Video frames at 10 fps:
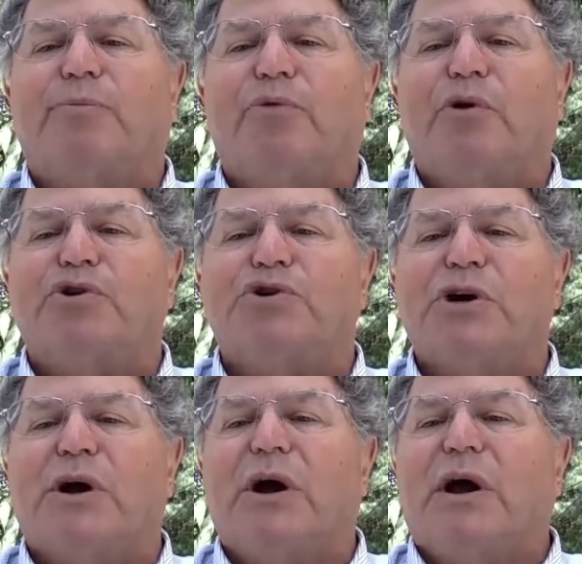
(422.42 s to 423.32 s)
push
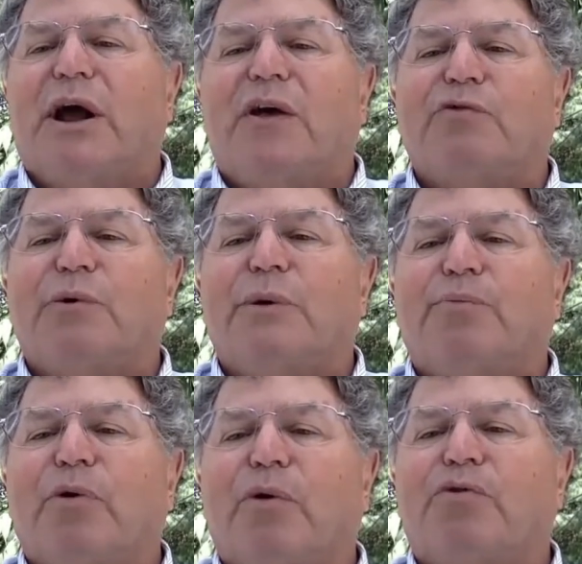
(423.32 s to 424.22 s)
as we
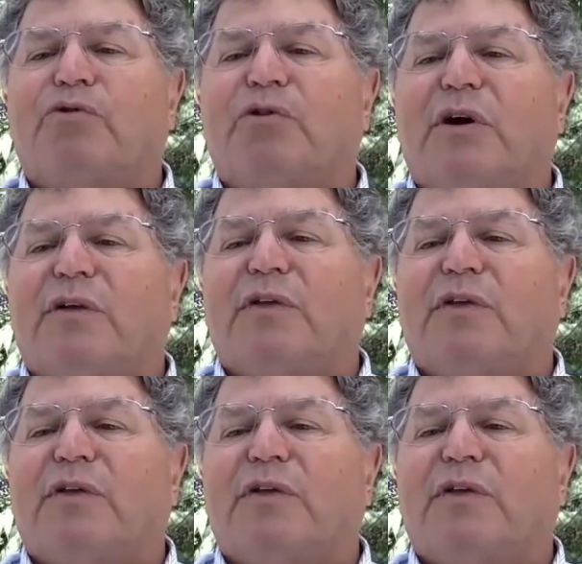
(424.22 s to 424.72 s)
approach